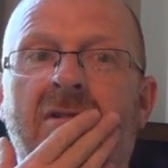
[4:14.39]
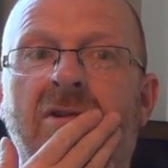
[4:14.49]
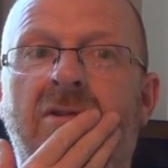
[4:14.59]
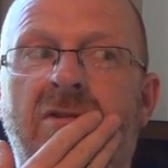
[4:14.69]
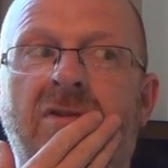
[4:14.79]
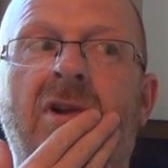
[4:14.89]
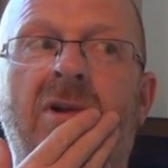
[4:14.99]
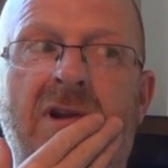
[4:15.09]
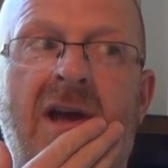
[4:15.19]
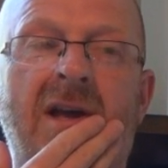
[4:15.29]
Mm. So I said,
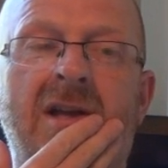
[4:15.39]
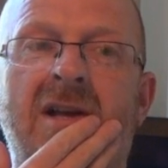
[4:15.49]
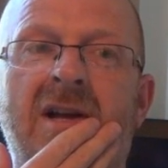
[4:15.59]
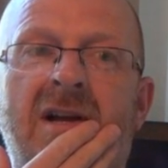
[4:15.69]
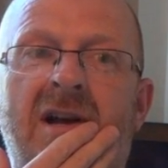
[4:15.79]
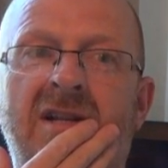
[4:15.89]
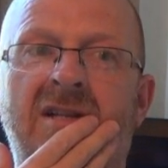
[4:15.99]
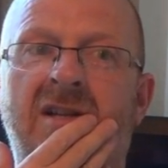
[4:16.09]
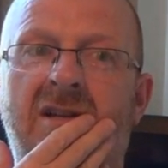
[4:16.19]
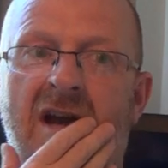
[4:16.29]
okay. And he
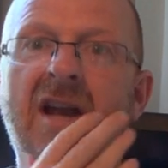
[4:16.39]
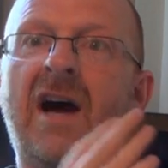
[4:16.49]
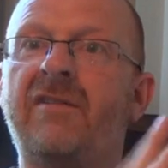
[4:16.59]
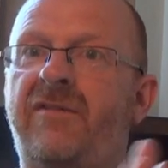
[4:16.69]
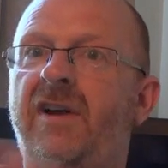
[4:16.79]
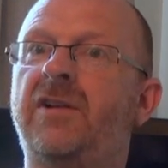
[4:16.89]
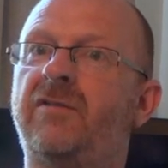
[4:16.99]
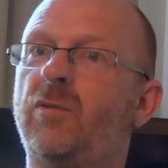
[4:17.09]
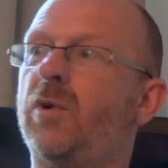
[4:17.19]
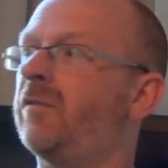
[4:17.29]
said, and I failed
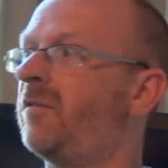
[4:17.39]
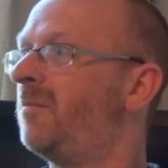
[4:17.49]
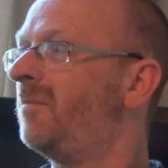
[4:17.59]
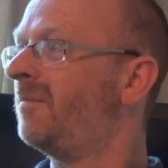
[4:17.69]
every one of them.